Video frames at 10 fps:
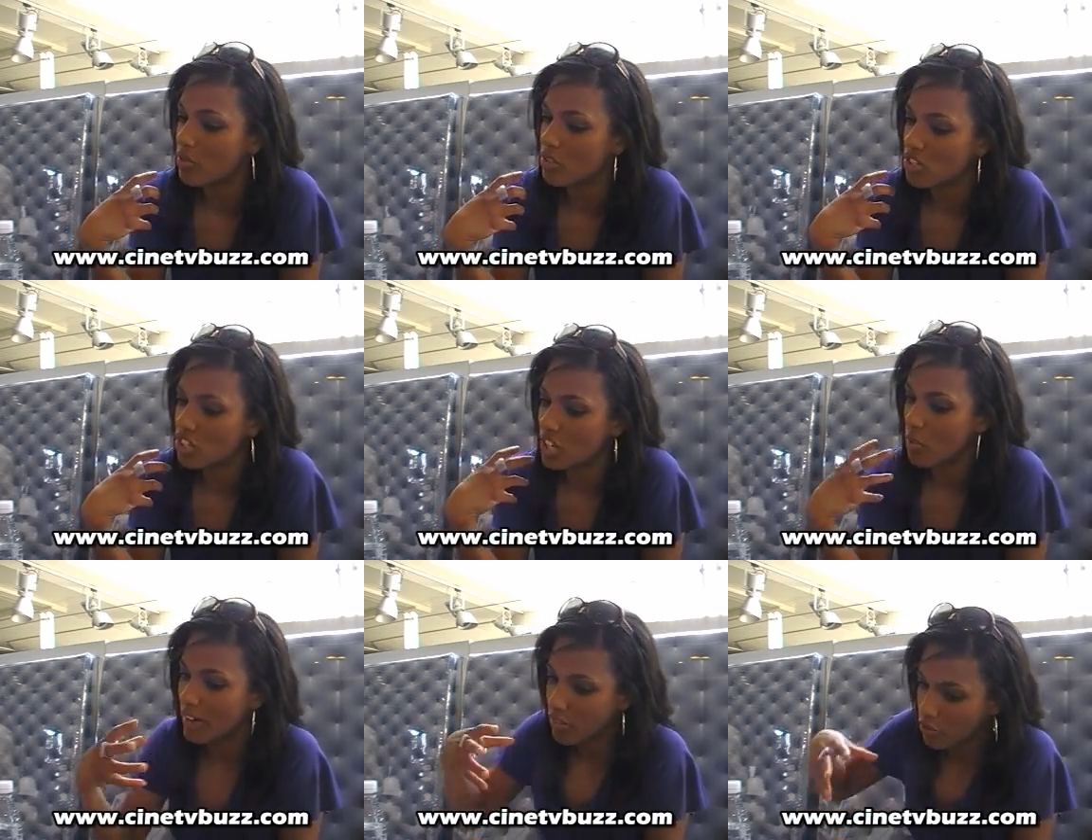she
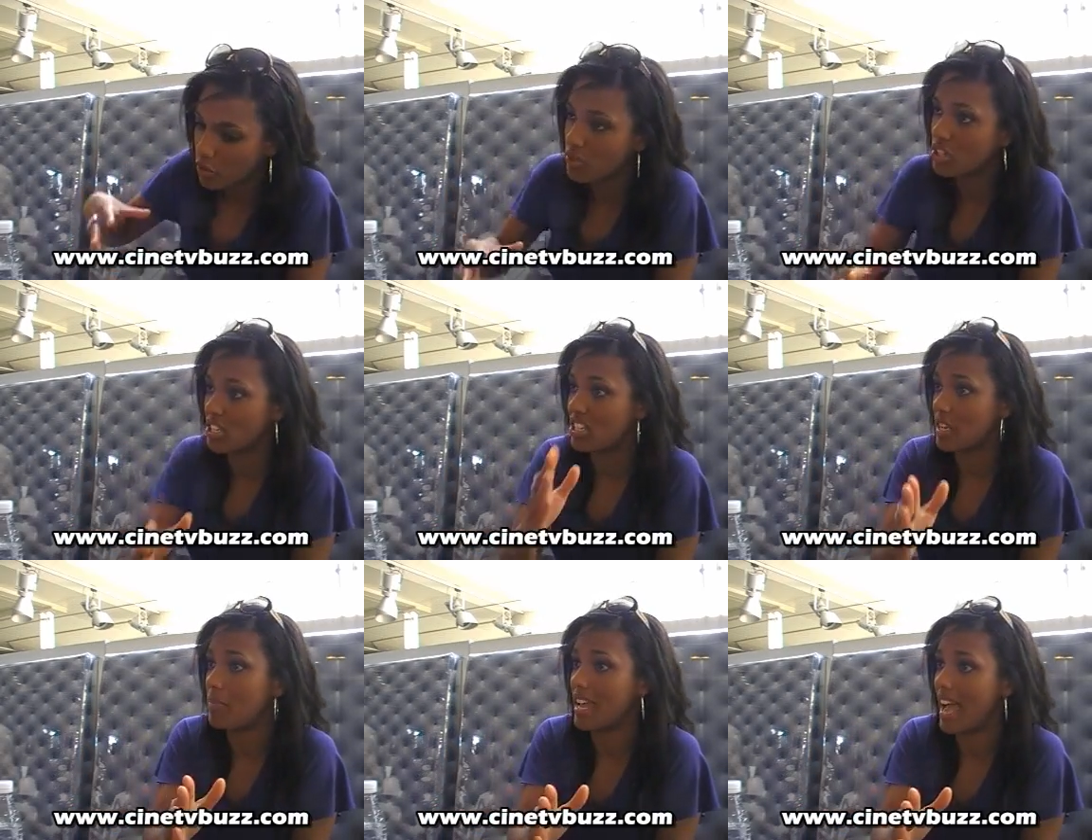went through to the
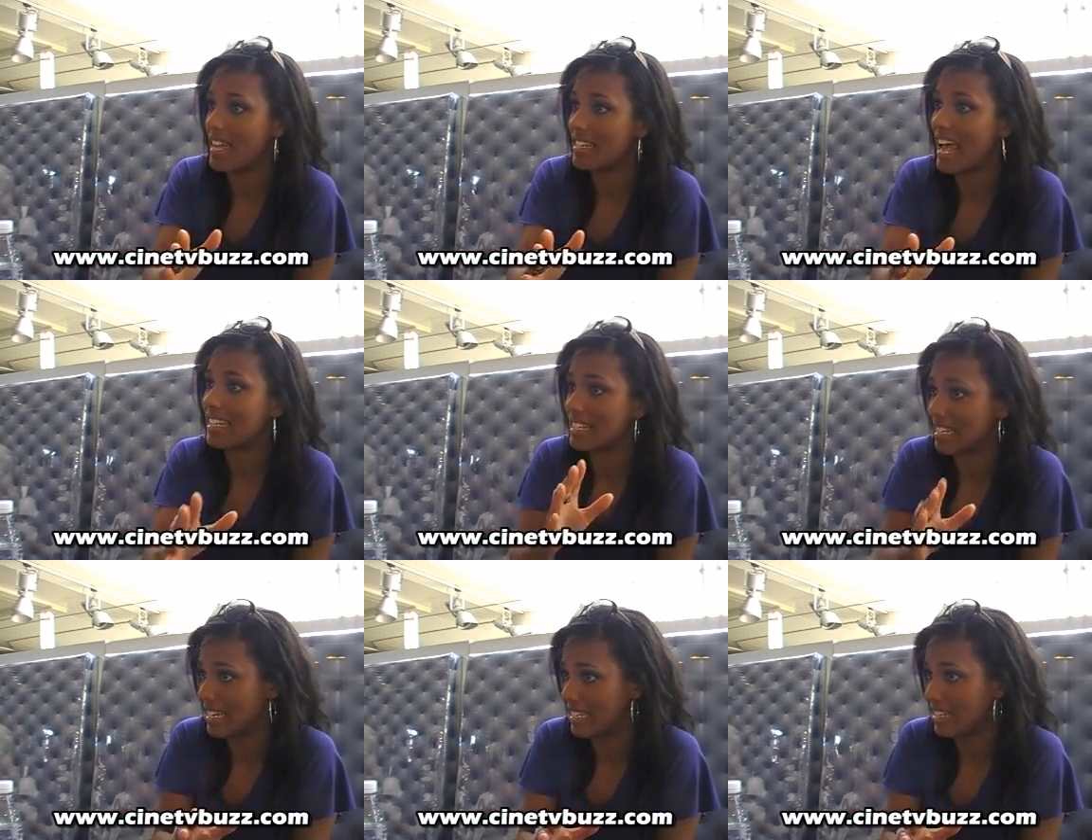CPS as a
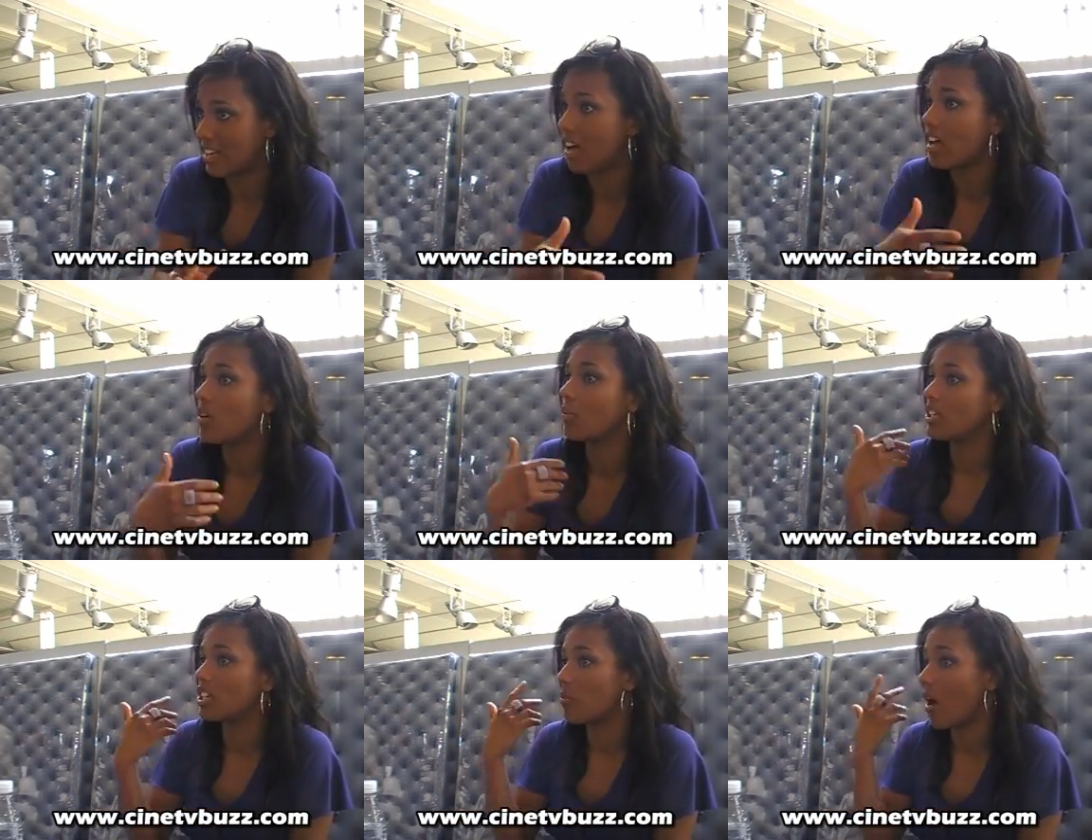solicitor,
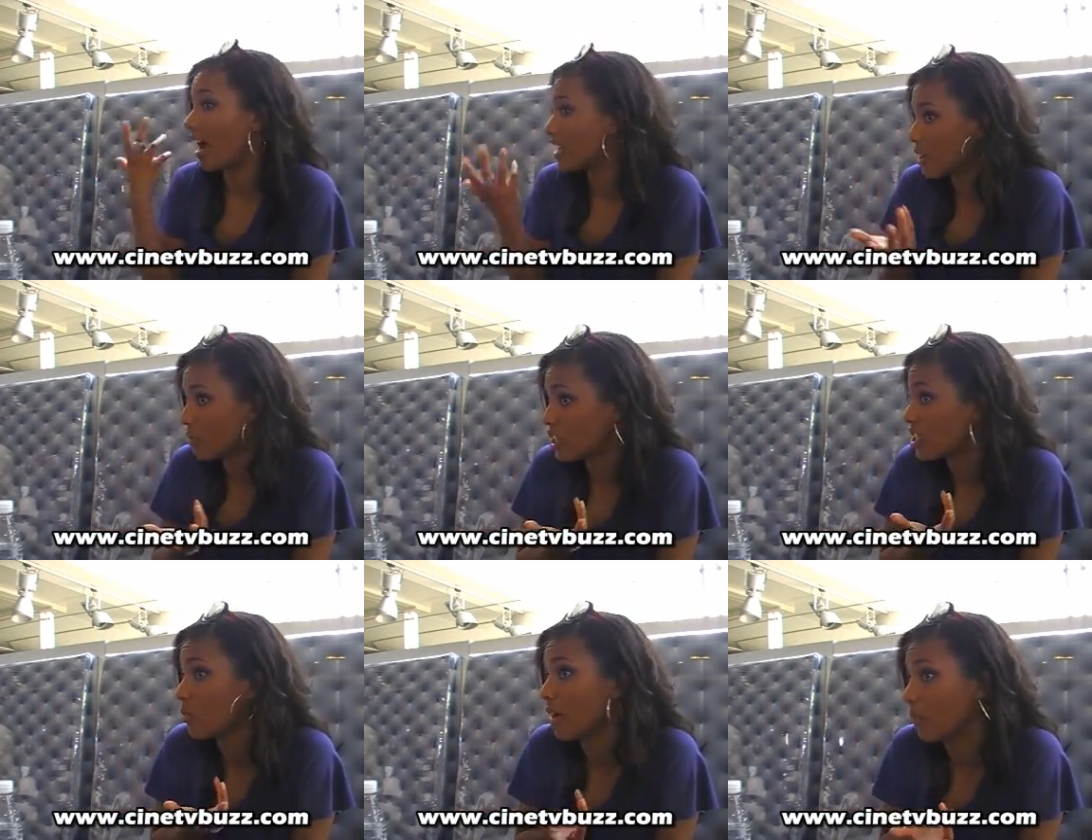which is why she
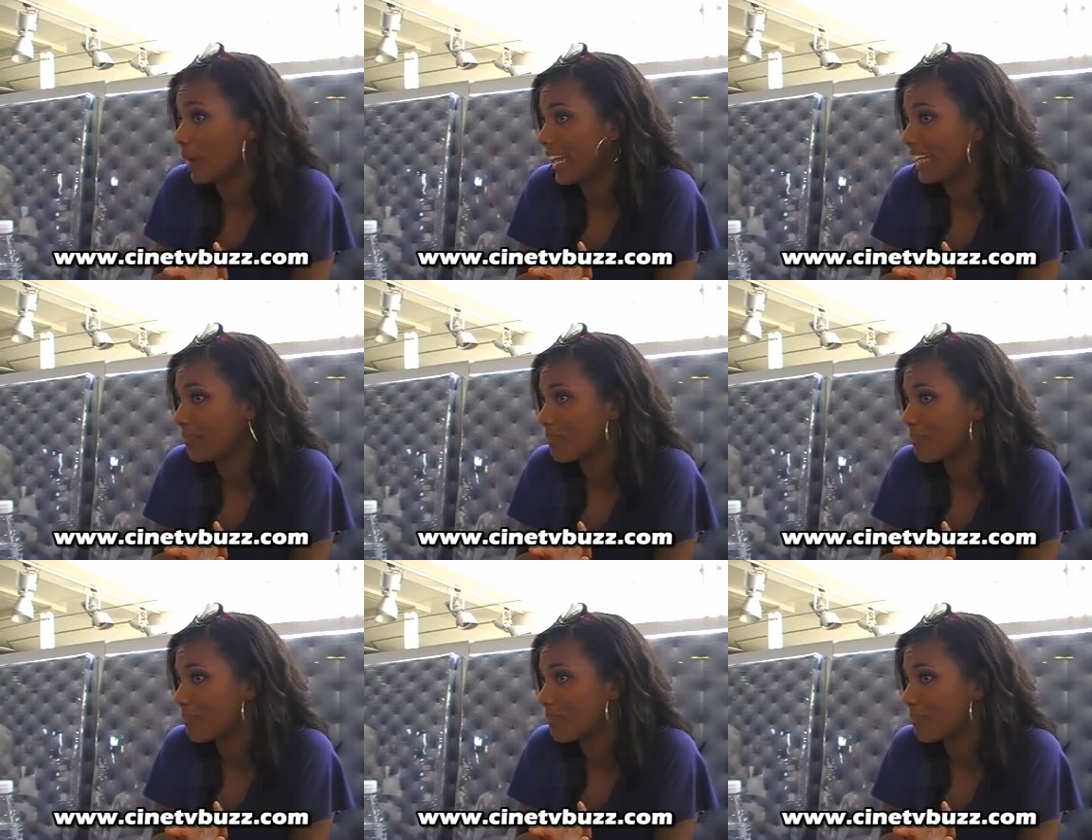doesn't wear a wig.